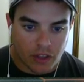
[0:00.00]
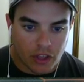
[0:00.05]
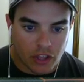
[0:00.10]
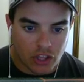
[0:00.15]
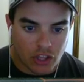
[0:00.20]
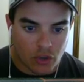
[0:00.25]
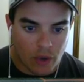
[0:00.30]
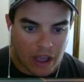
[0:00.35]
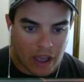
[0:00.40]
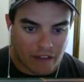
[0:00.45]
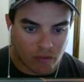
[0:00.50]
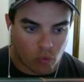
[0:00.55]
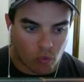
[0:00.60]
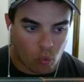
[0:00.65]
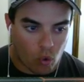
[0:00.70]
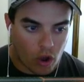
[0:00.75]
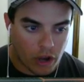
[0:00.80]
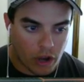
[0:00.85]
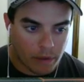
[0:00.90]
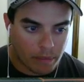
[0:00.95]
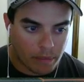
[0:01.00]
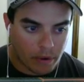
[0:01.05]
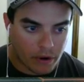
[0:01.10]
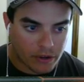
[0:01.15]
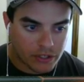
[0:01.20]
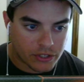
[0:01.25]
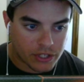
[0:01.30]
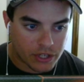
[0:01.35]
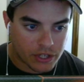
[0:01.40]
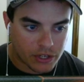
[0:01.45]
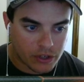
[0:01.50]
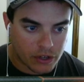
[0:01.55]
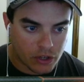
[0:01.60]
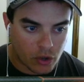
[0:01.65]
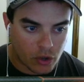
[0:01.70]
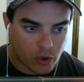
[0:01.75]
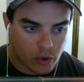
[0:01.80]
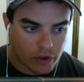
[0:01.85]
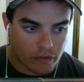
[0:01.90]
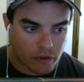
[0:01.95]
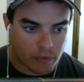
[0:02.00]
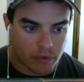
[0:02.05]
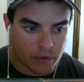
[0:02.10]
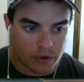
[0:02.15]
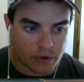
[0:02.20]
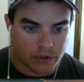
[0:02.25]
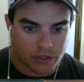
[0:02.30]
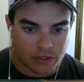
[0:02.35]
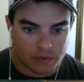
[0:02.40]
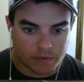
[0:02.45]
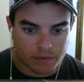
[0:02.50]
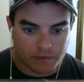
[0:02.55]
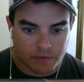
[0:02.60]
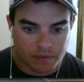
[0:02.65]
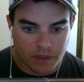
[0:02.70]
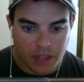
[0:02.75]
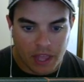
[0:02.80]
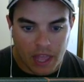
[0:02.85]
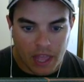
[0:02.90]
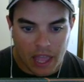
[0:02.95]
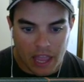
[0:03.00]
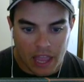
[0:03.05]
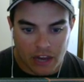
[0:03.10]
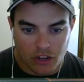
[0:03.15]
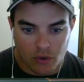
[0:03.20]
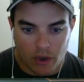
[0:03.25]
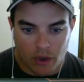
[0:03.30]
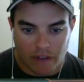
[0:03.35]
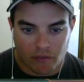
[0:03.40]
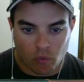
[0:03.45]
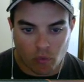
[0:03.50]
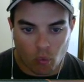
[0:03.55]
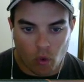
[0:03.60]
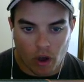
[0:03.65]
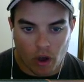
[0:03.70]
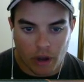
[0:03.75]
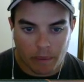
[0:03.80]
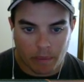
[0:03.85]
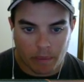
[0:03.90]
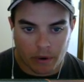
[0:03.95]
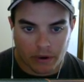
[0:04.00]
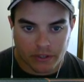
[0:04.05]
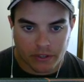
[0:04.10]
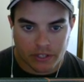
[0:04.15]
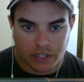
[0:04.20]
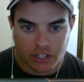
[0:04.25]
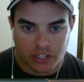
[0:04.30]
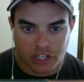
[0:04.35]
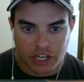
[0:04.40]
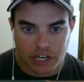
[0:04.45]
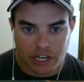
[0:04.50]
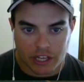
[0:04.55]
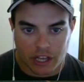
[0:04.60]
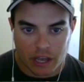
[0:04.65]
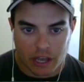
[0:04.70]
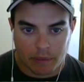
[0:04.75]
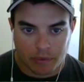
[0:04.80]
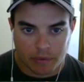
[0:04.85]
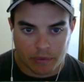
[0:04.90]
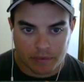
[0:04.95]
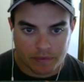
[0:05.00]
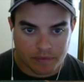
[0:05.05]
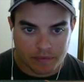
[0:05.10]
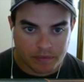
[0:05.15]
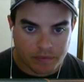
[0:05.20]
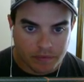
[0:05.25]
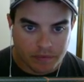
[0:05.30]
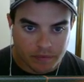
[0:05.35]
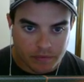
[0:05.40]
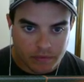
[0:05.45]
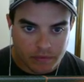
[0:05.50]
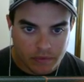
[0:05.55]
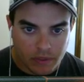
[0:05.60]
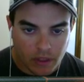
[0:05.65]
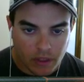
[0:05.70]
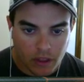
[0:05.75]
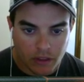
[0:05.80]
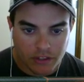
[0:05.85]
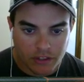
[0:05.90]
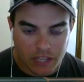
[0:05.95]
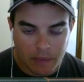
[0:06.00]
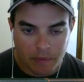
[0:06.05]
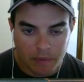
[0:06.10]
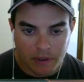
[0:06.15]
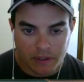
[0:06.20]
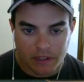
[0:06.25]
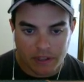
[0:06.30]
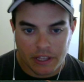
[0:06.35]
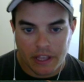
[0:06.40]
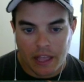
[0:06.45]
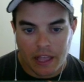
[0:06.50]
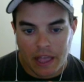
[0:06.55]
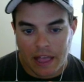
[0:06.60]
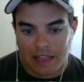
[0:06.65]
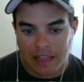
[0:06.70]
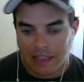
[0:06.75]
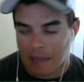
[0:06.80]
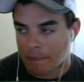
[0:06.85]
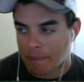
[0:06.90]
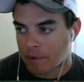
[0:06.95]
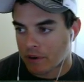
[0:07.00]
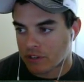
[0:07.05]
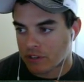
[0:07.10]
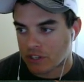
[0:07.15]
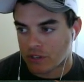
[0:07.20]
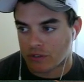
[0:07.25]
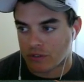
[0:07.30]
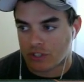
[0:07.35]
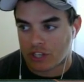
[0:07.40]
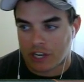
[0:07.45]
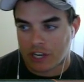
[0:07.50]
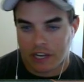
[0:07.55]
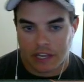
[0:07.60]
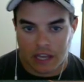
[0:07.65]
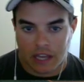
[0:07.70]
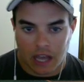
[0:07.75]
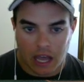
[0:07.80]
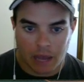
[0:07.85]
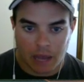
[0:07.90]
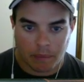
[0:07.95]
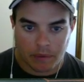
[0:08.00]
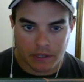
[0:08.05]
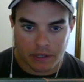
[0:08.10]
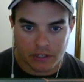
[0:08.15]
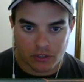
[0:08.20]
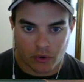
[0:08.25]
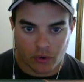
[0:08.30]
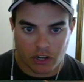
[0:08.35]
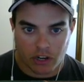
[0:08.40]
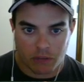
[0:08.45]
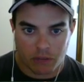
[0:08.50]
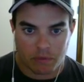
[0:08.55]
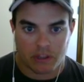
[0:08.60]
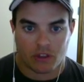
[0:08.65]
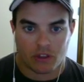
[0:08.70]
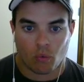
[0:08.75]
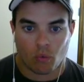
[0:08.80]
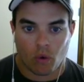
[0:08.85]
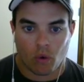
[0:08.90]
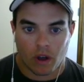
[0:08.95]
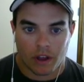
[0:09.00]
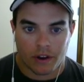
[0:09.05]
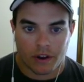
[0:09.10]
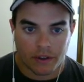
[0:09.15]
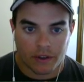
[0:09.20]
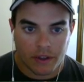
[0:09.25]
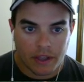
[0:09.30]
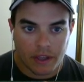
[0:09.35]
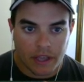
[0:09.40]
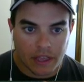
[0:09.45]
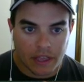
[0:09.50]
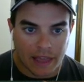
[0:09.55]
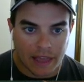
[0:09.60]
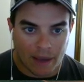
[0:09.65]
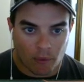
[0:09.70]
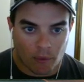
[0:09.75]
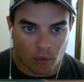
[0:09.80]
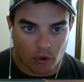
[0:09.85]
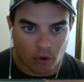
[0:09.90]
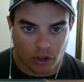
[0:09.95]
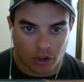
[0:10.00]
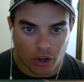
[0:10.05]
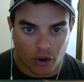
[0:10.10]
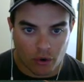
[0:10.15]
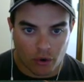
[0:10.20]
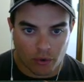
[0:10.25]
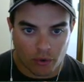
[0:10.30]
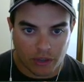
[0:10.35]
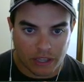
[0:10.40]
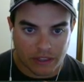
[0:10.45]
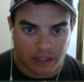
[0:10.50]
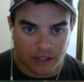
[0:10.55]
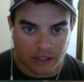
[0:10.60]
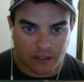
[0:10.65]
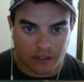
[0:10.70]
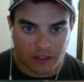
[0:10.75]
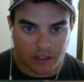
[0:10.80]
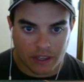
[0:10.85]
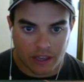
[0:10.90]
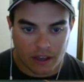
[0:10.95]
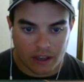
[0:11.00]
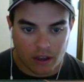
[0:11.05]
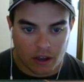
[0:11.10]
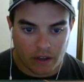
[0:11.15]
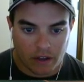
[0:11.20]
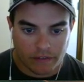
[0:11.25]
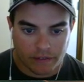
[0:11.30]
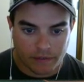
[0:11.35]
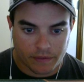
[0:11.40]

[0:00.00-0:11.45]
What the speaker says: You have one person going for boost, and you have one person cheating up. Typically, that person who's cheating up is going to be the one that will go get the kickoff.